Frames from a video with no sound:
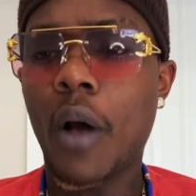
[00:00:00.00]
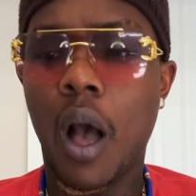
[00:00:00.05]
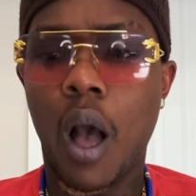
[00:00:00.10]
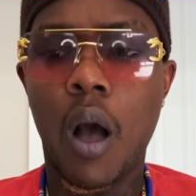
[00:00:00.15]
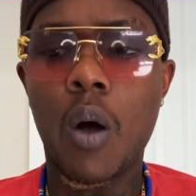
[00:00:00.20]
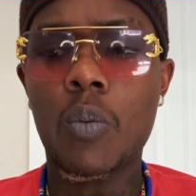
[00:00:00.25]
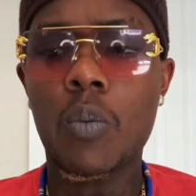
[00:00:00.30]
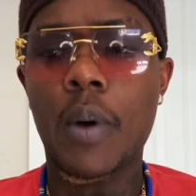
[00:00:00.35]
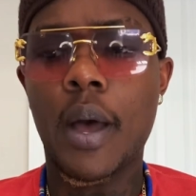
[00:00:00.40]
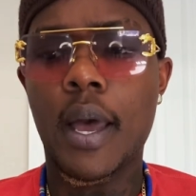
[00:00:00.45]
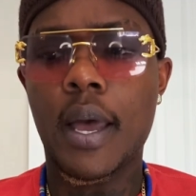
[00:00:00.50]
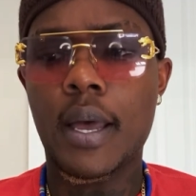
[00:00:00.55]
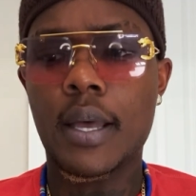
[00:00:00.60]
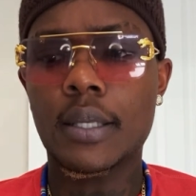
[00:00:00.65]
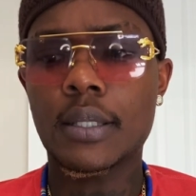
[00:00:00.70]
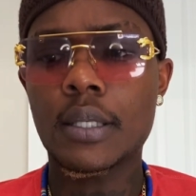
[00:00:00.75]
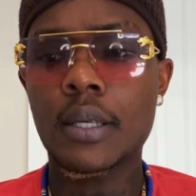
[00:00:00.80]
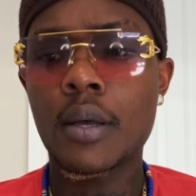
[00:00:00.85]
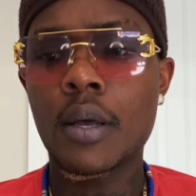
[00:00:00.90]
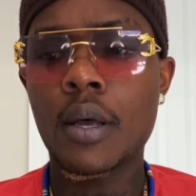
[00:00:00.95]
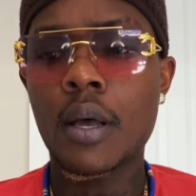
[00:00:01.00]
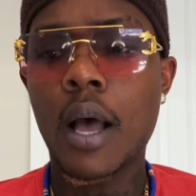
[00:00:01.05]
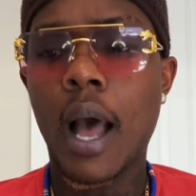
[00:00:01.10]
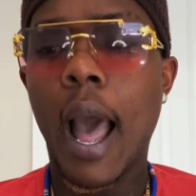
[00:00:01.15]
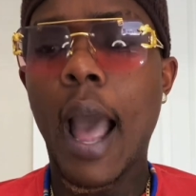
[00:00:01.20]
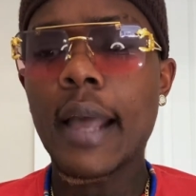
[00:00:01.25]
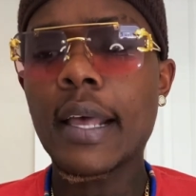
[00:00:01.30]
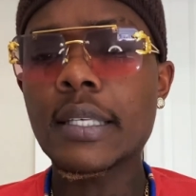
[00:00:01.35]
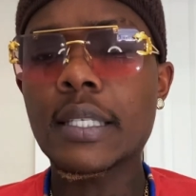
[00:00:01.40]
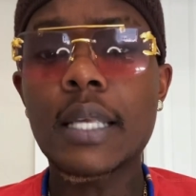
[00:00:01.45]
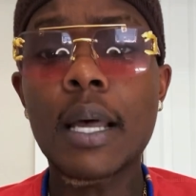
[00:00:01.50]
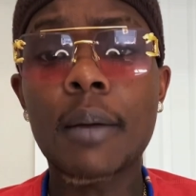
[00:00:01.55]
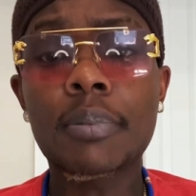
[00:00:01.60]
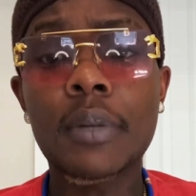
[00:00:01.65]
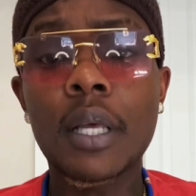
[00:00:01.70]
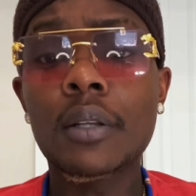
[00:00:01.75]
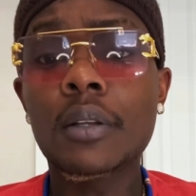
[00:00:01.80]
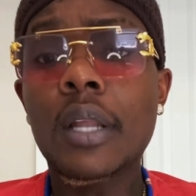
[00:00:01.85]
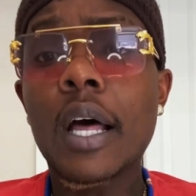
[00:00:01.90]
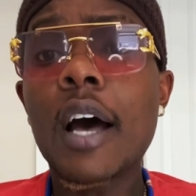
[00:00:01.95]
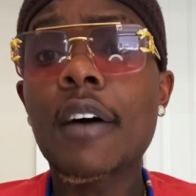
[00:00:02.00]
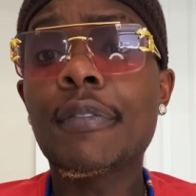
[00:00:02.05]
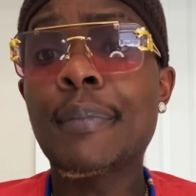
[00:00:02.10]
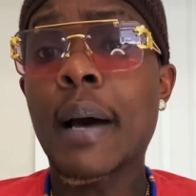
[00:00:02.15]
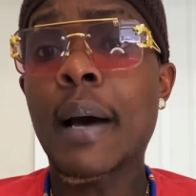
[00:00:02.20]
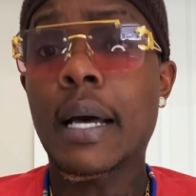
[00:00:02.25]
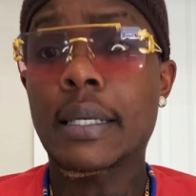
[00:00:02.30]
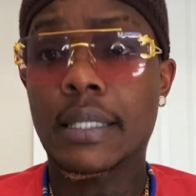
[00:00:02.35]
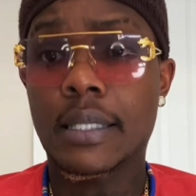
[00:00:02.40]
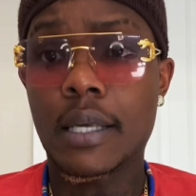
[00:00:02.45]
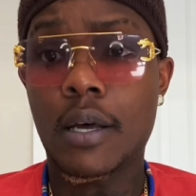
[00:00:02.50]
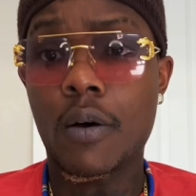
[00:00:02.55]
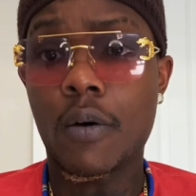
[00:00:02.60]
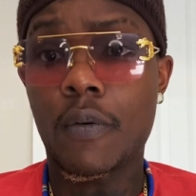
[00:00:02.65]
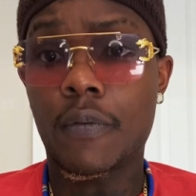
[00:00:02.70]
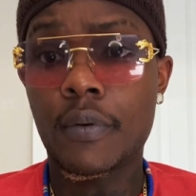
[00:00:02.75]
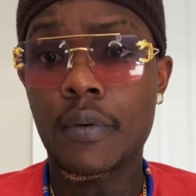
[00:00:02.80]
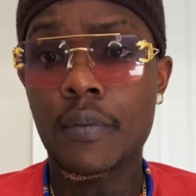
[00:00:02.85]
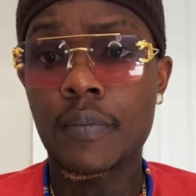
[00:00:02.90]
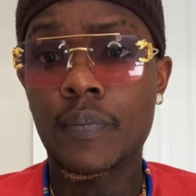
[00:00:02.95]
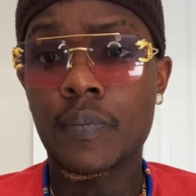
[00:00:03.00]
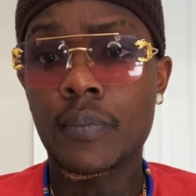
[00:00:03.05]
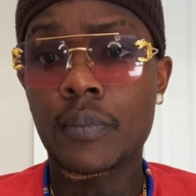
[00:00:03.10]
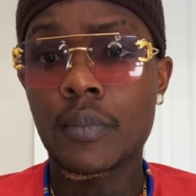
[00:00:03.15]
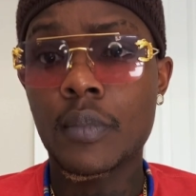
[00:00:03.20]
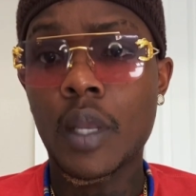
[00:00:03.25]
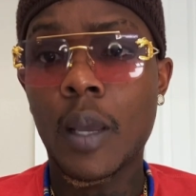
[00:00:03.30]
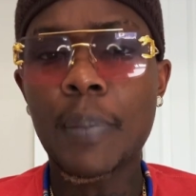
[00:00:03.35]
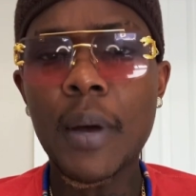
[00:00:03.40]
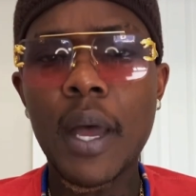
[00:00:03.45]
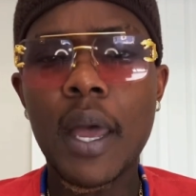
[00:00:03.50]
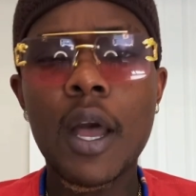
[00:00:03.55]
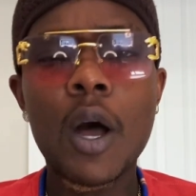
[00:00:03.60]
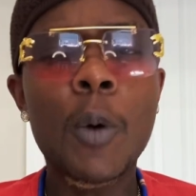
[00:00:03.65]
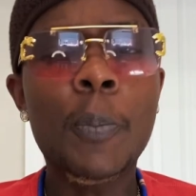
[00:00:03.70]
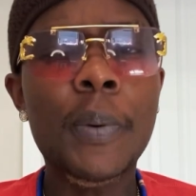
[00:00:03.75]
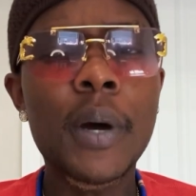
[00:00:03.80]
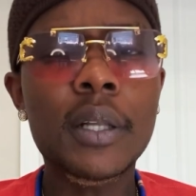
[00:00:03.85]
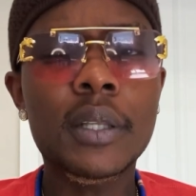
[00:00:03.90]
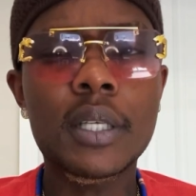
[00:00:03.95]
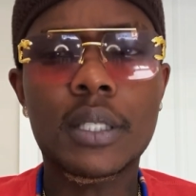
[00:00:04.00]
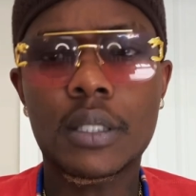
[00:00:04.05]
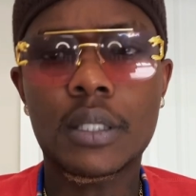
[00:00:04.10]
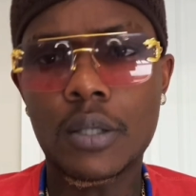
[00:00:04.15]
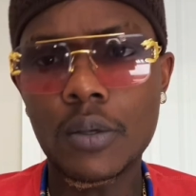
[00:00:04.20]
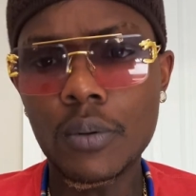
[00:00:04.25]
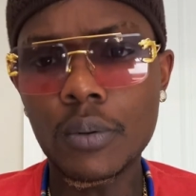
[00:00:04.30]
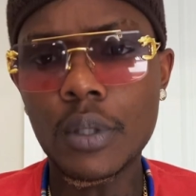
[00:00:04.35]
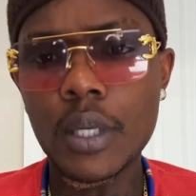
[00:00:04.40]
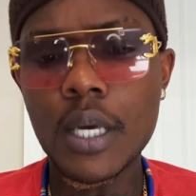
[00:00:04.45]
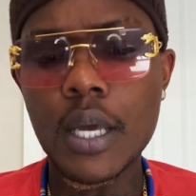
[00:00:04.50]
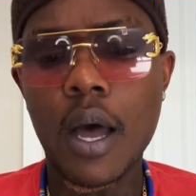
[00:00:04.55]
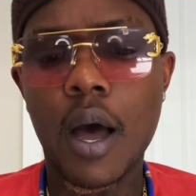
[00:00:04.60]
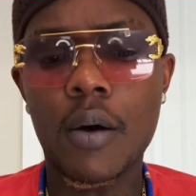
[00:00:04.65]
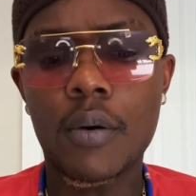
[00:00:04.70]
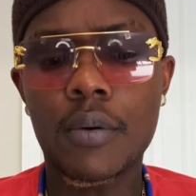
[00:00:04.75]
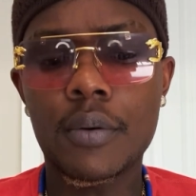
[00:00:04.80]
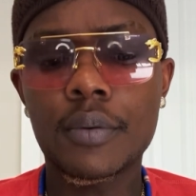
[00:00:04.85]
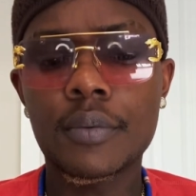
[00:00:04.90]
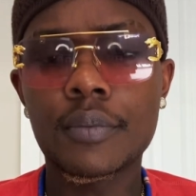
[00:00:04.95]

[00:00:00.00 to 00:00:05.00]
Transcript: always. I accept and love myself. But help others too, Leo.